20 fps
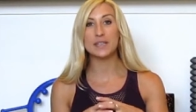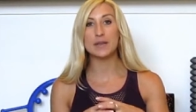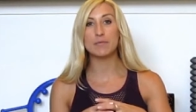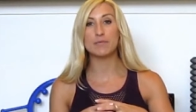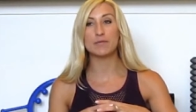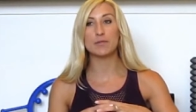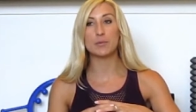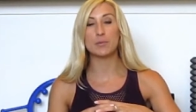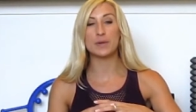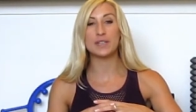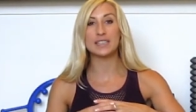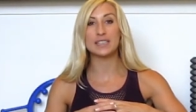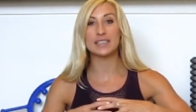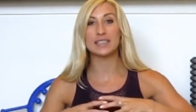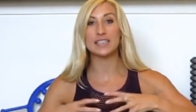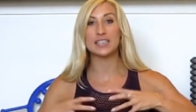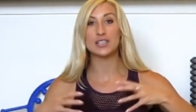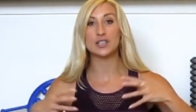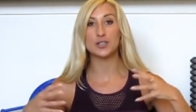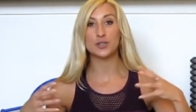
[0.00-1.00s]
them from
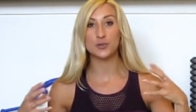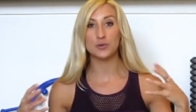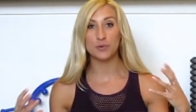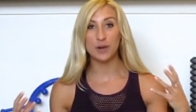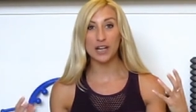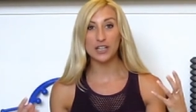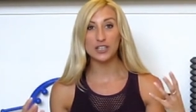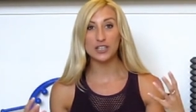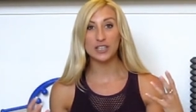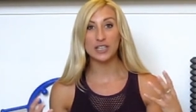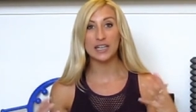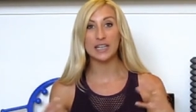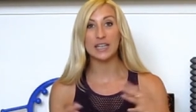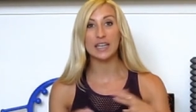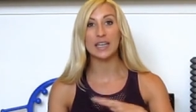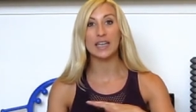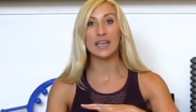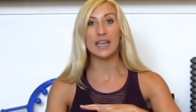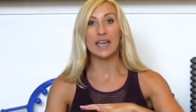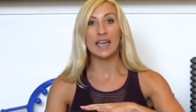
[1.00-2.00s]
basically
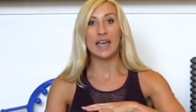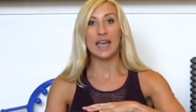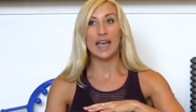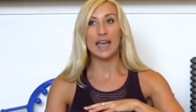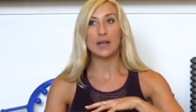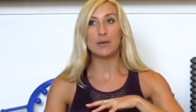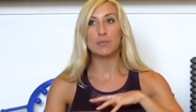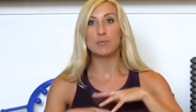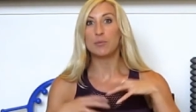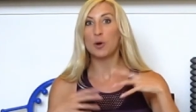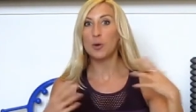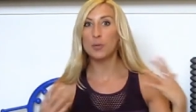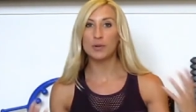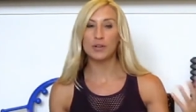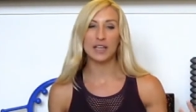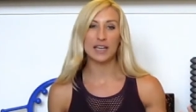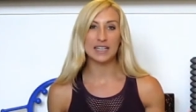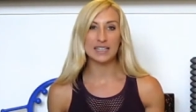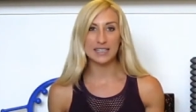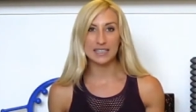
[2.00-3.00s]
stretching and
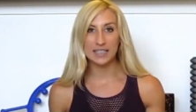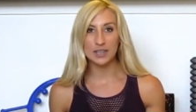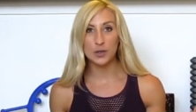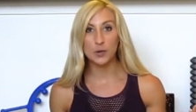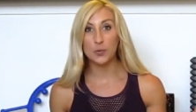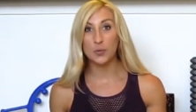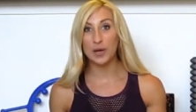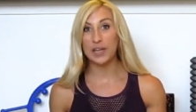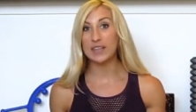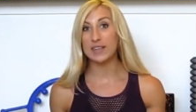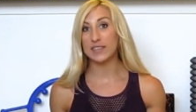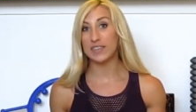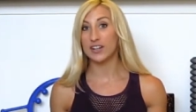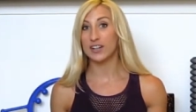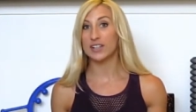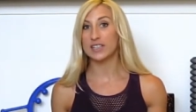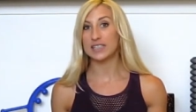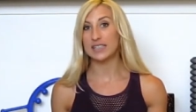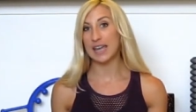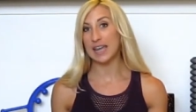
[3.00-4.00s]
mobilizing the way that
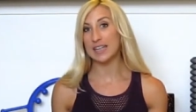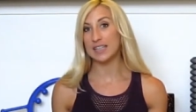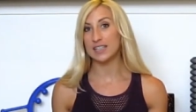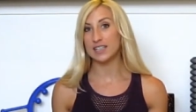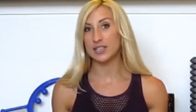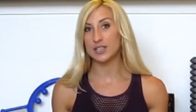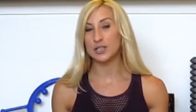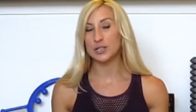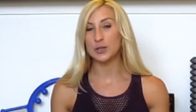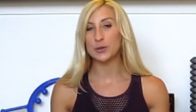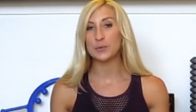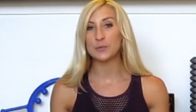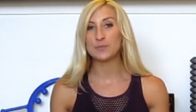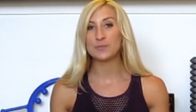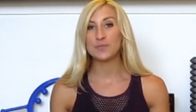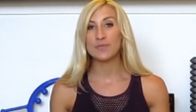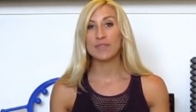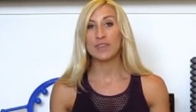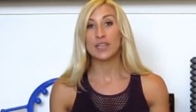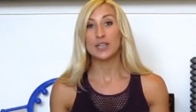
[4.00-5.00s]
they're intended to.
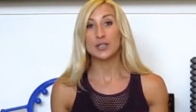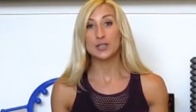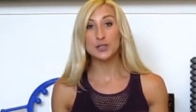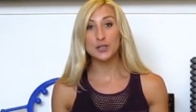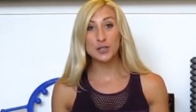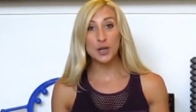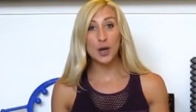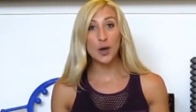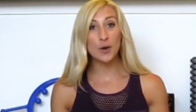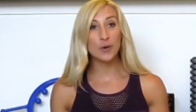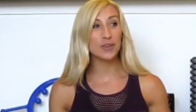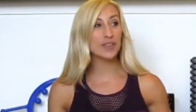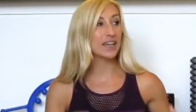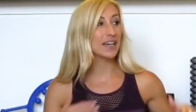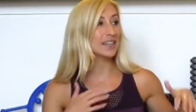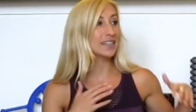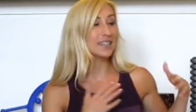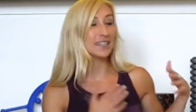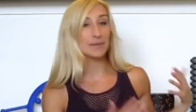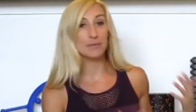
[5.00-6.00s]
So the
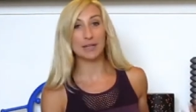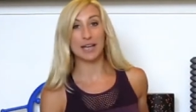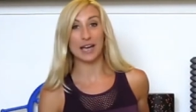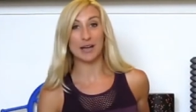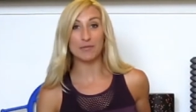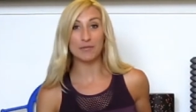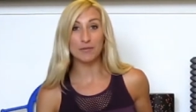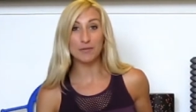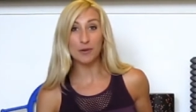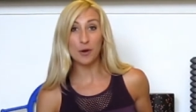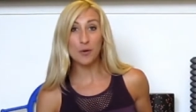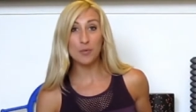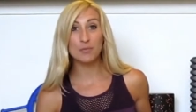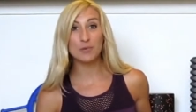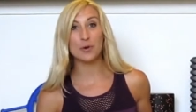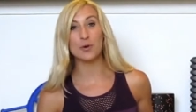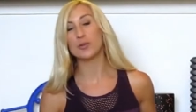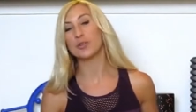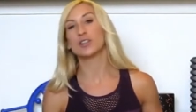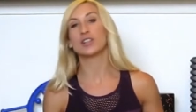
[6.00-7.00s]
idea behind foam
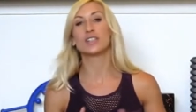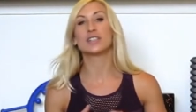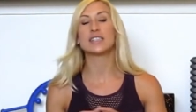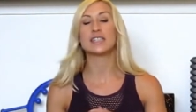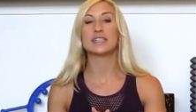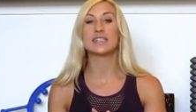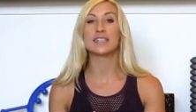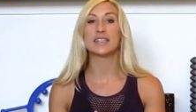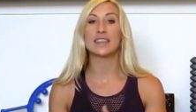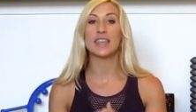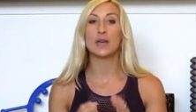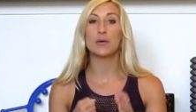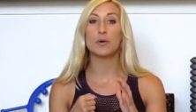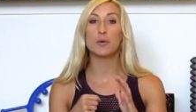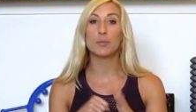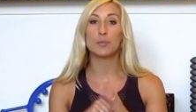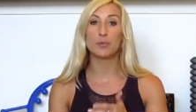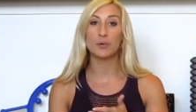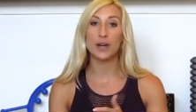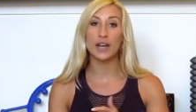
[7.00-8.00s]
rollers is that they
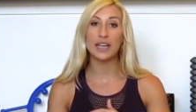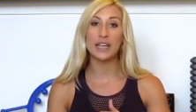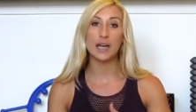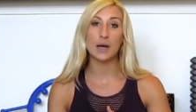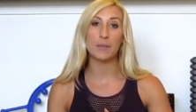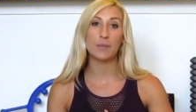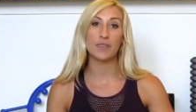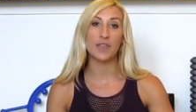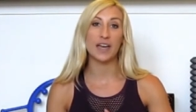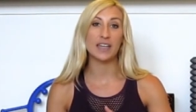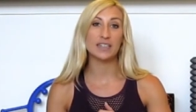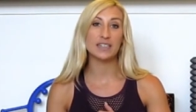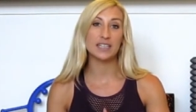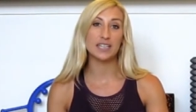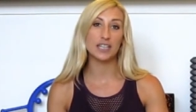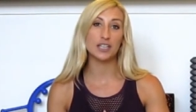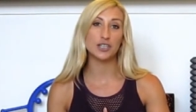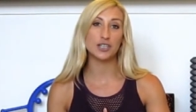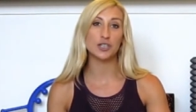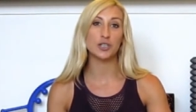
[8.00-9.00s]
will break up that
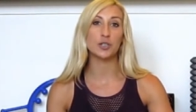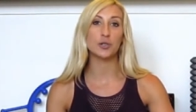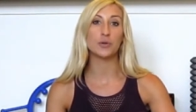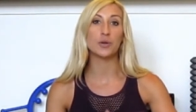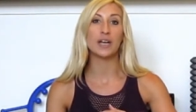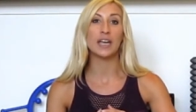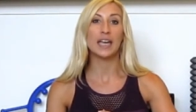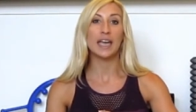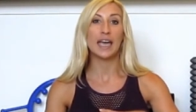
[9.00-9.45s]
tissue